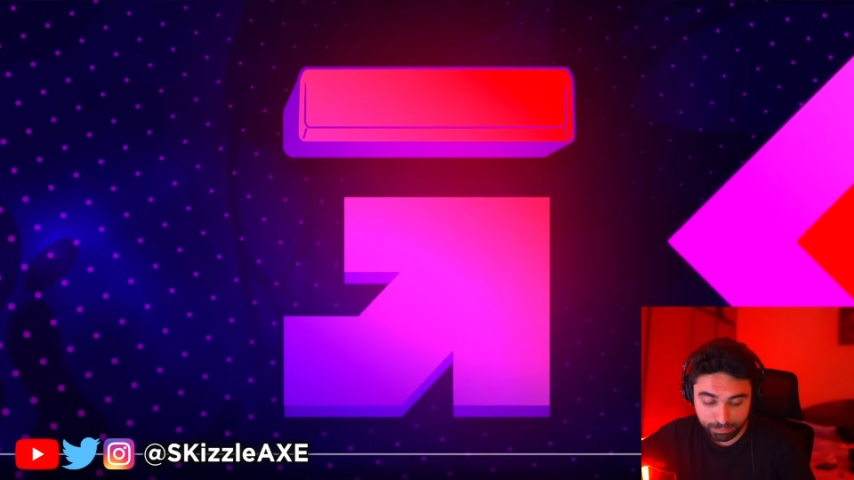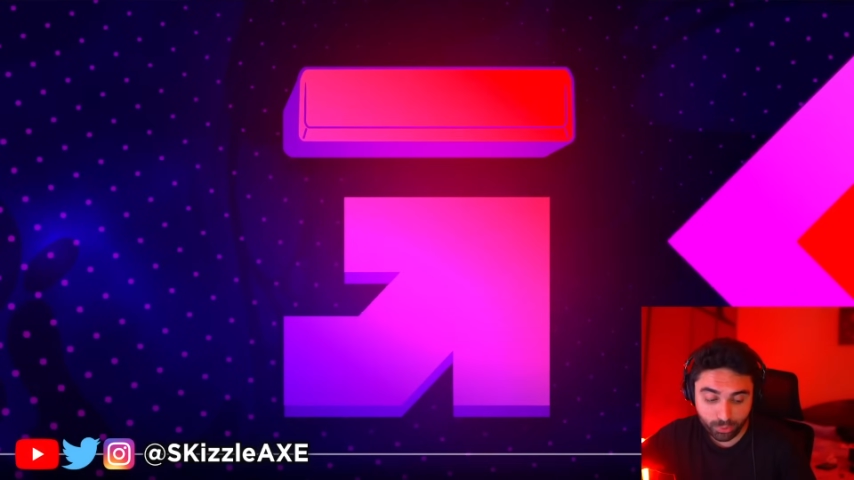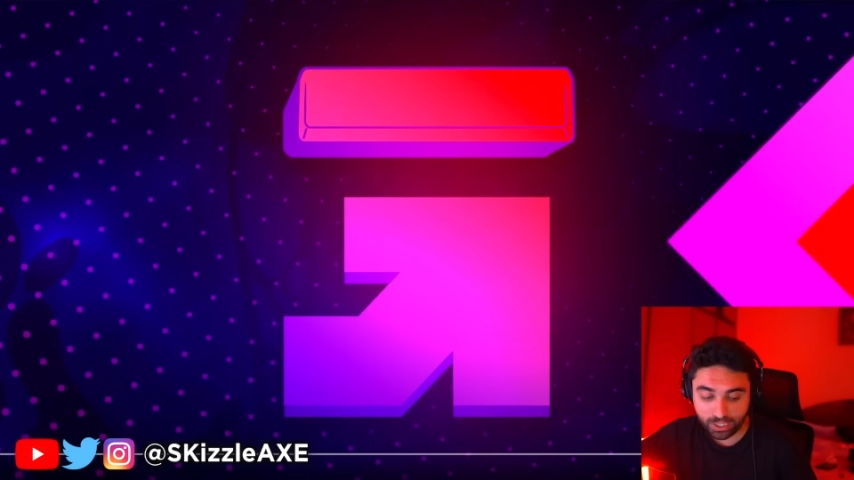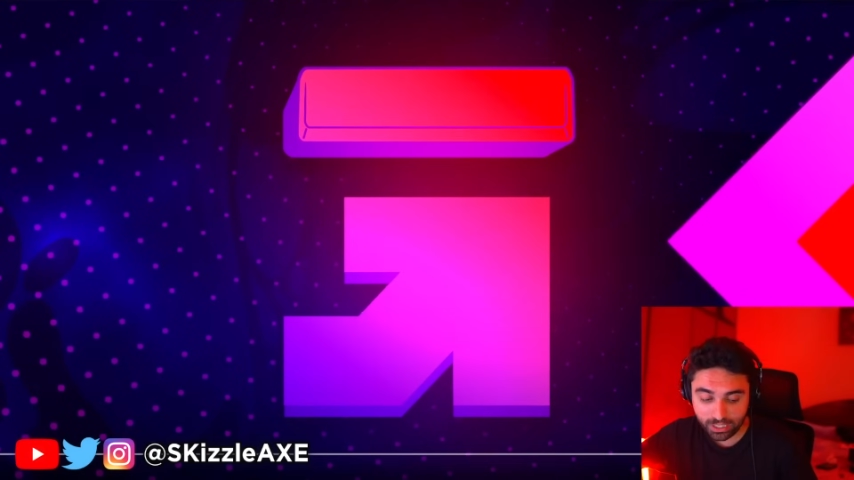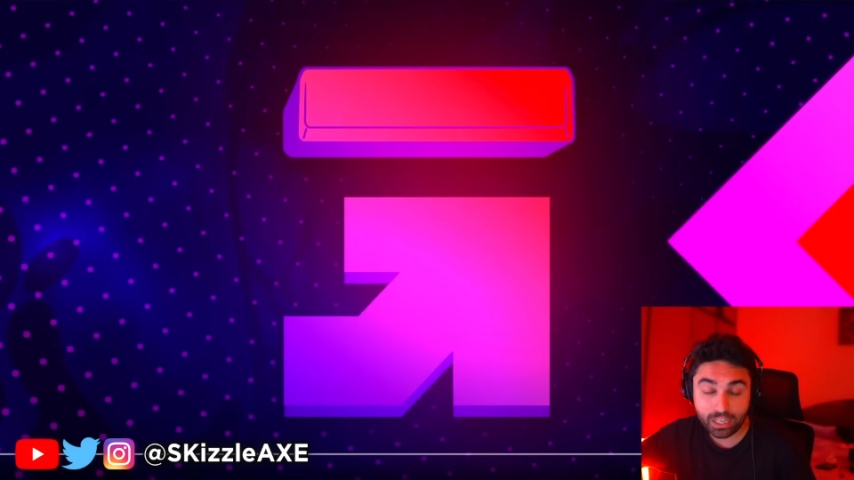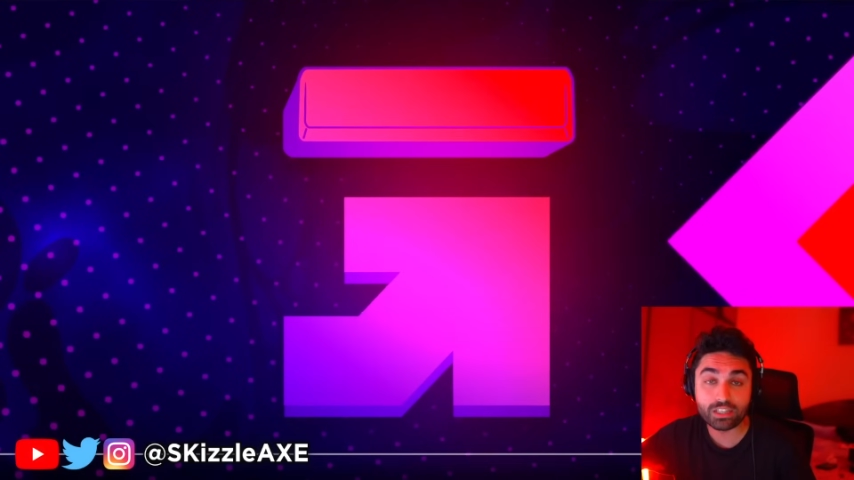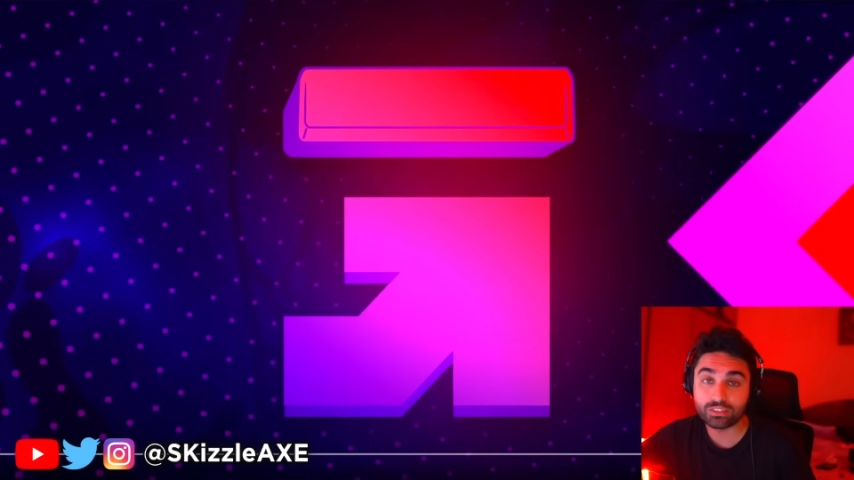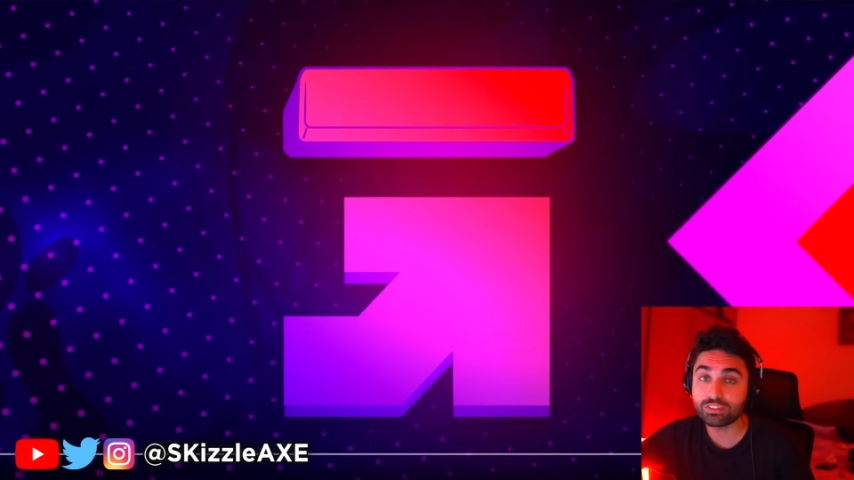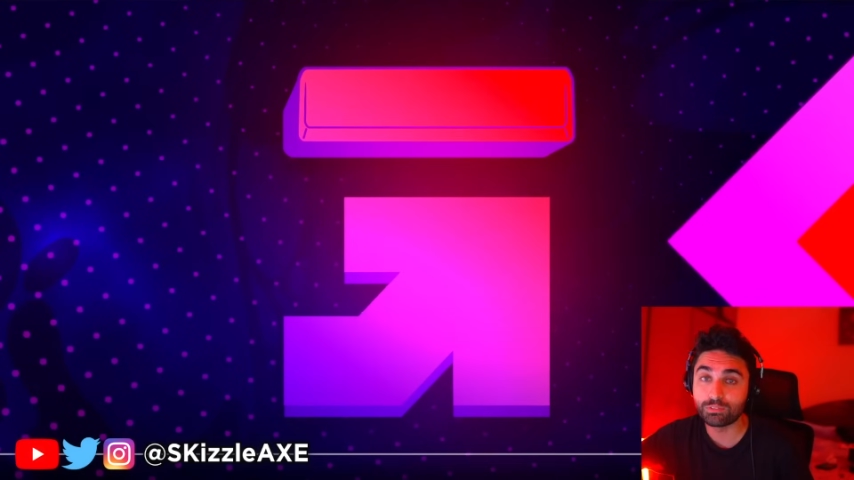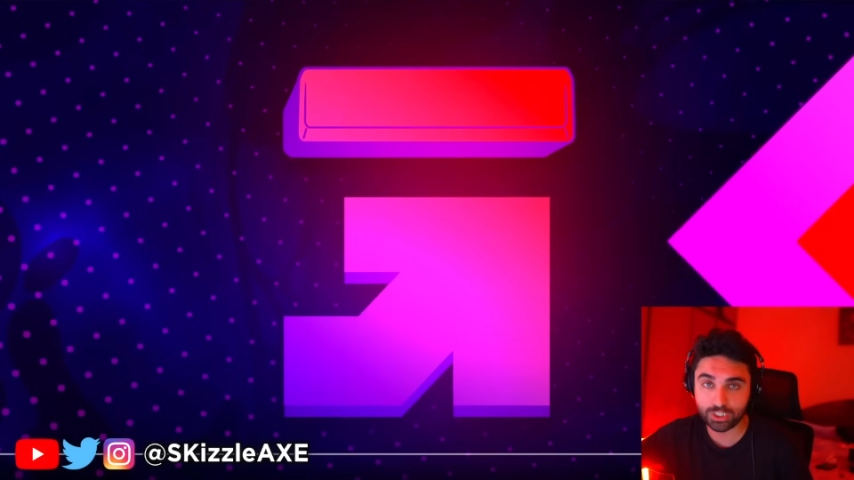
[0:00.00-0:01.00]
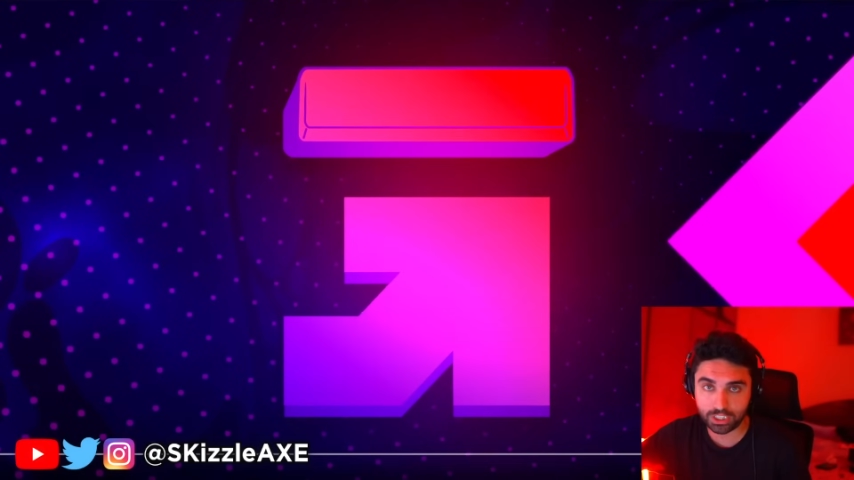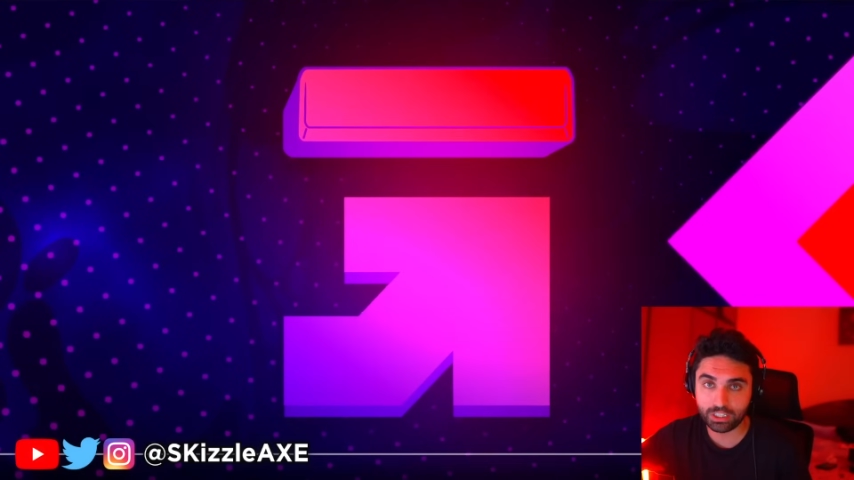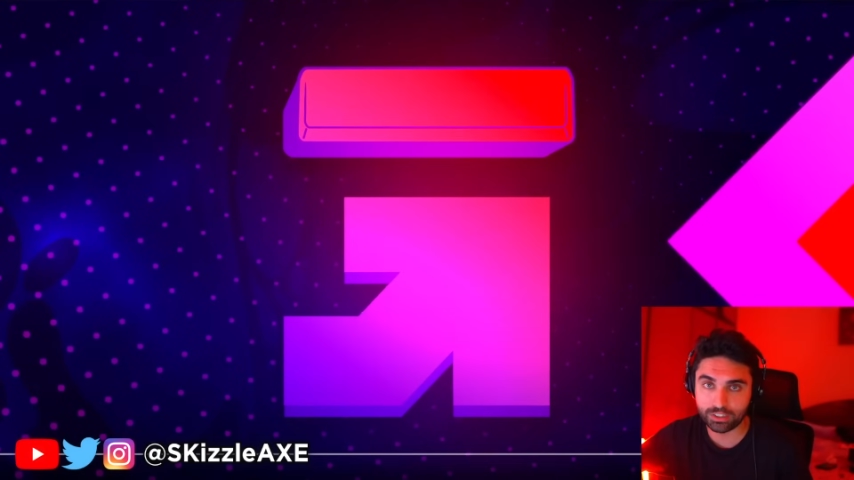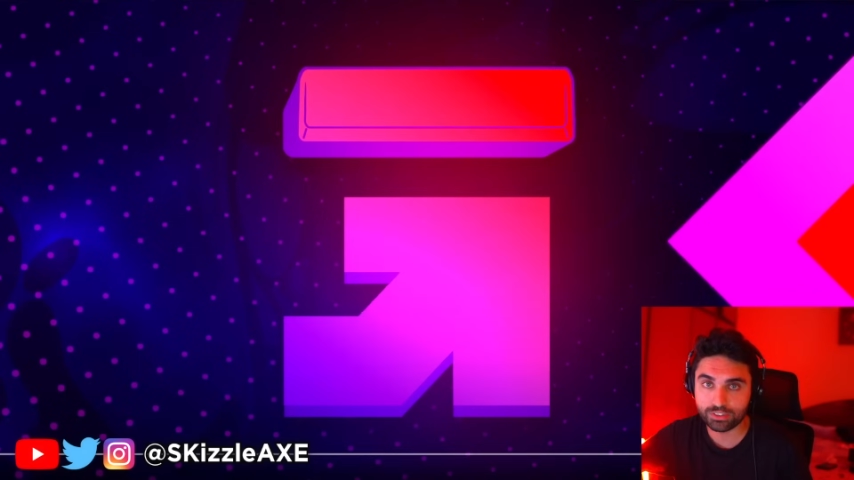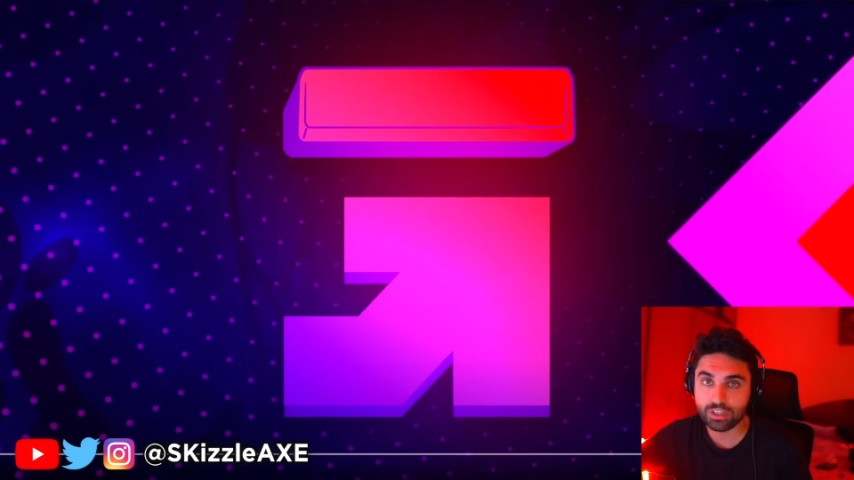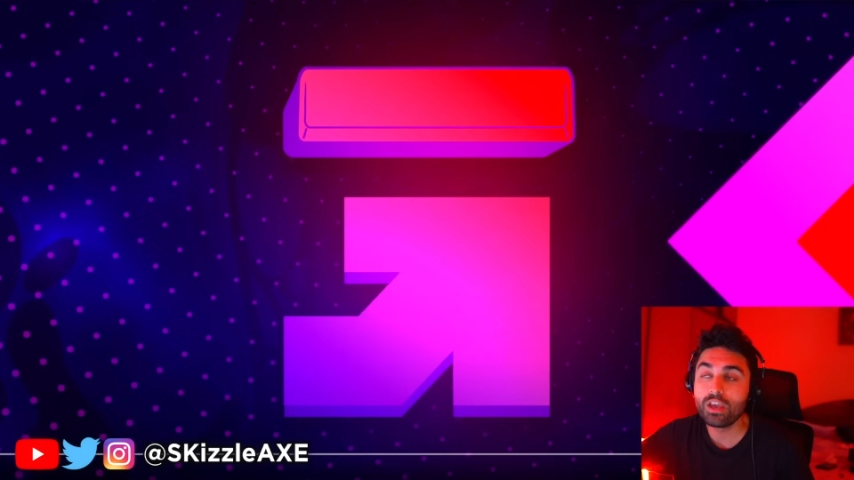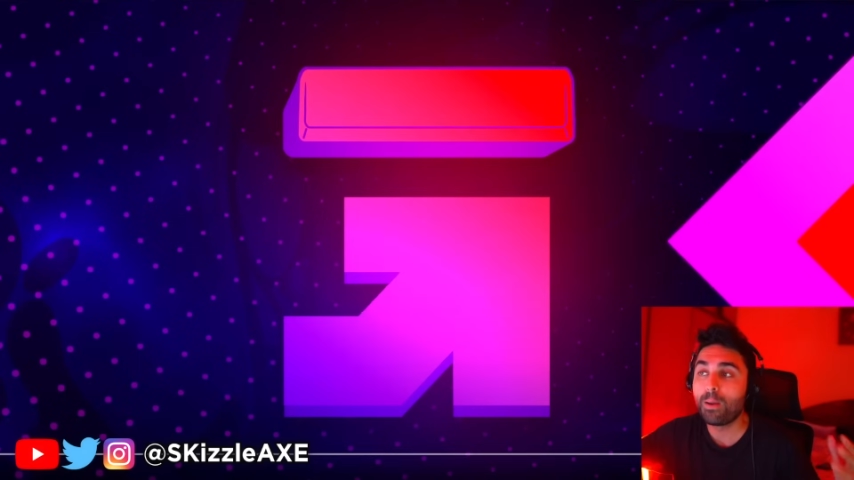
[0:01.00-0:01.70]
bring in some cheaters.